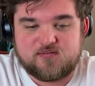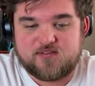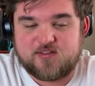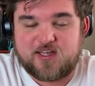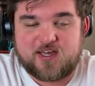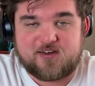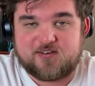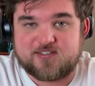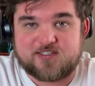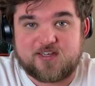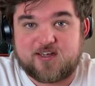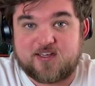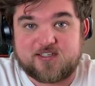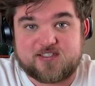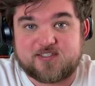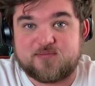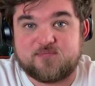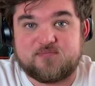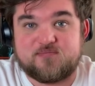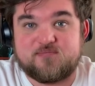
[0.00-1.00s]
That was
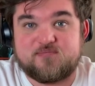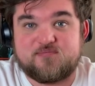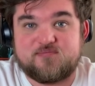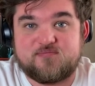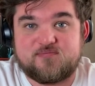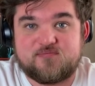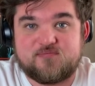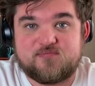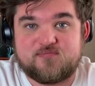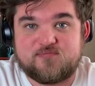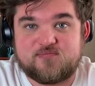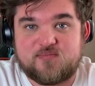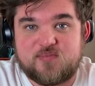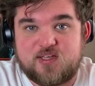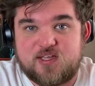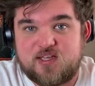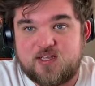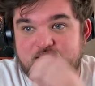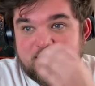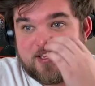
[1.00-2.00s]
awesome.
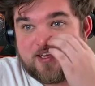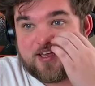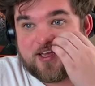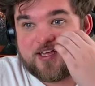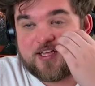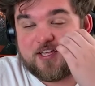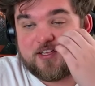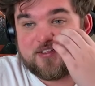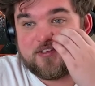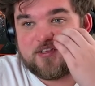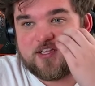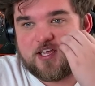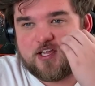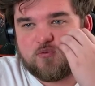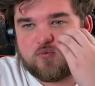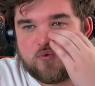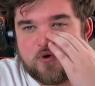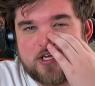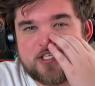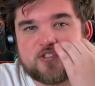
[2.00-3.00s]

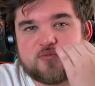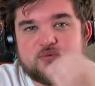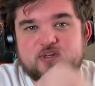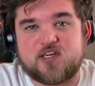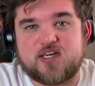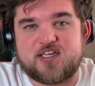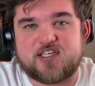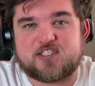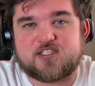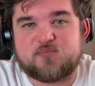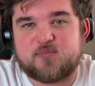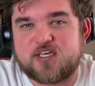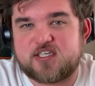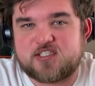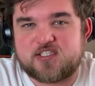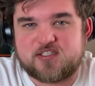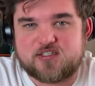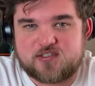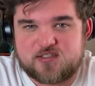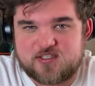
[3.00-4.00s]
It was what I
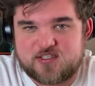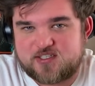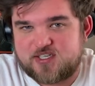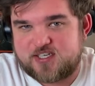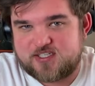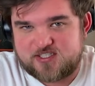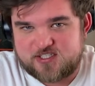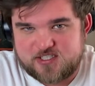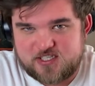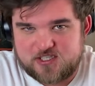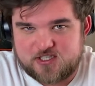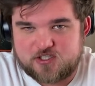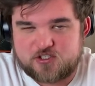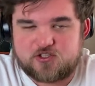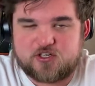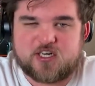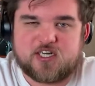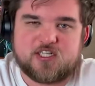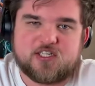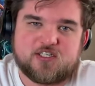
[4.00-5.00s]
expected because I'd seen the
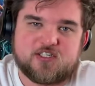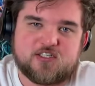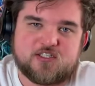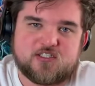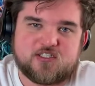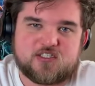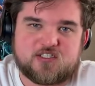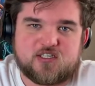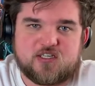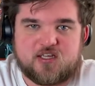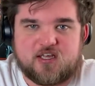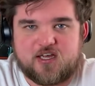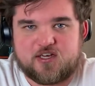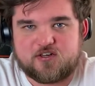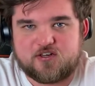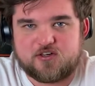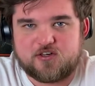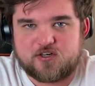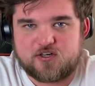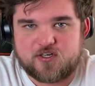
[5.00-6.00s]
trailers, I'd
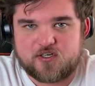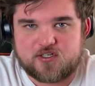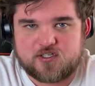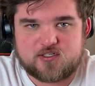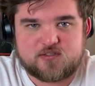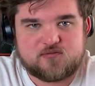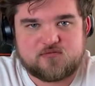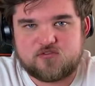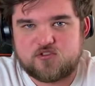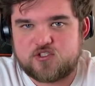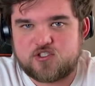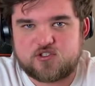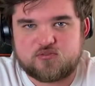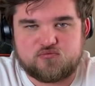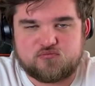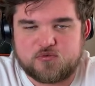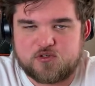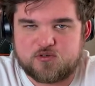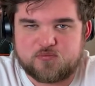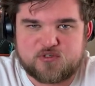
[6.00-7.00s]
heard just
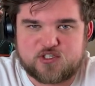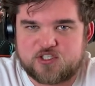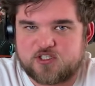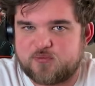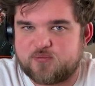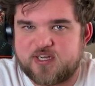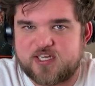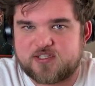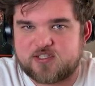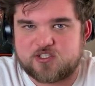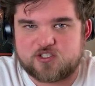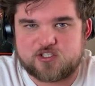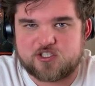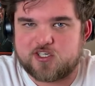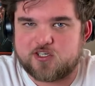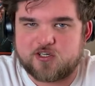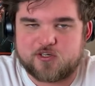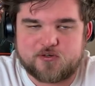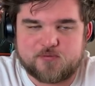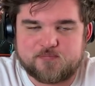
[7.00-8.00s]
rumors about the
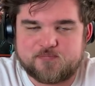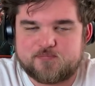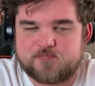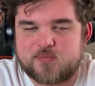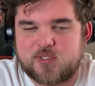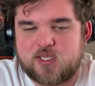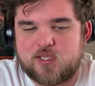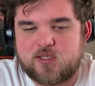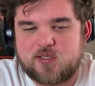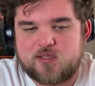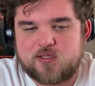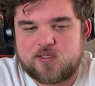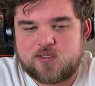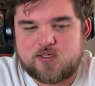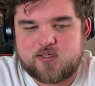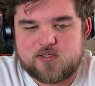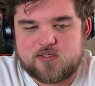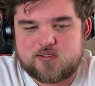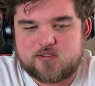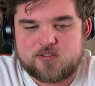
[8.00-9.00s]
show.
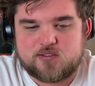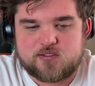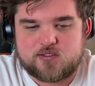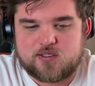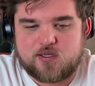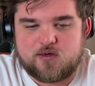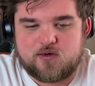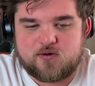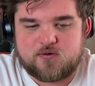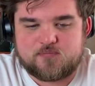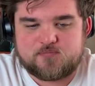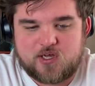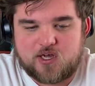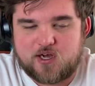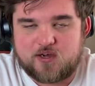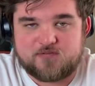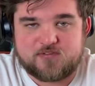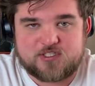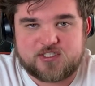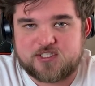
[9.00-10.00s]
So
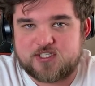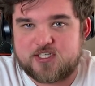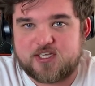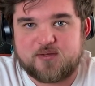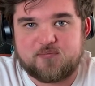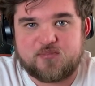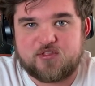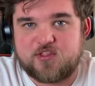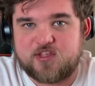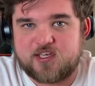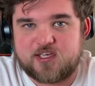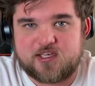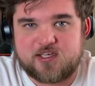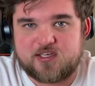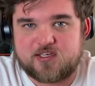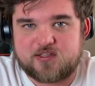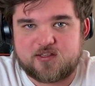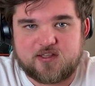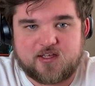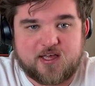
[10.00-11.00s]
obviously I'm
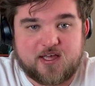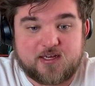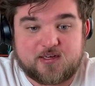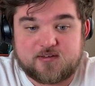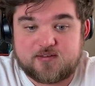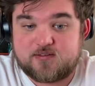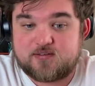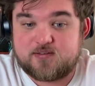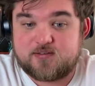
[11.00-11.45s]
thinking that